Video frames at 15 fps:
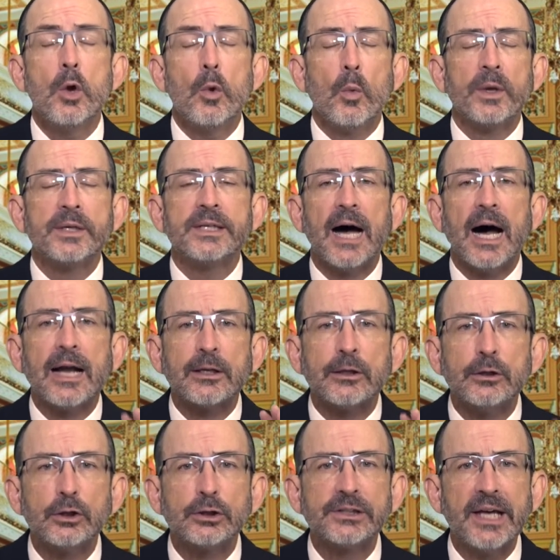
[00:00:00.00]
when God
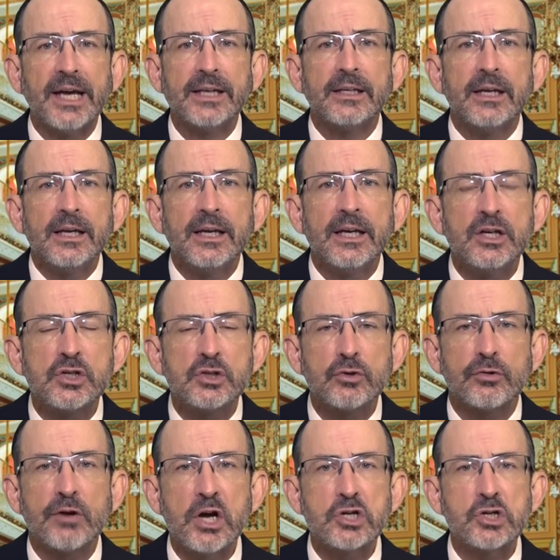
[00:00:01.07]
looked at his
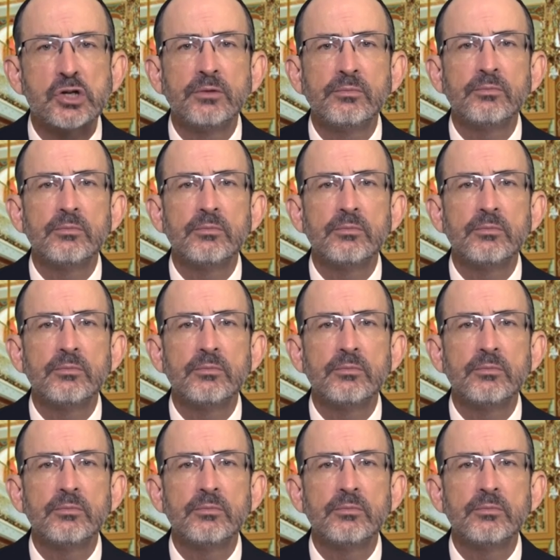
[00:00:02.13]
creation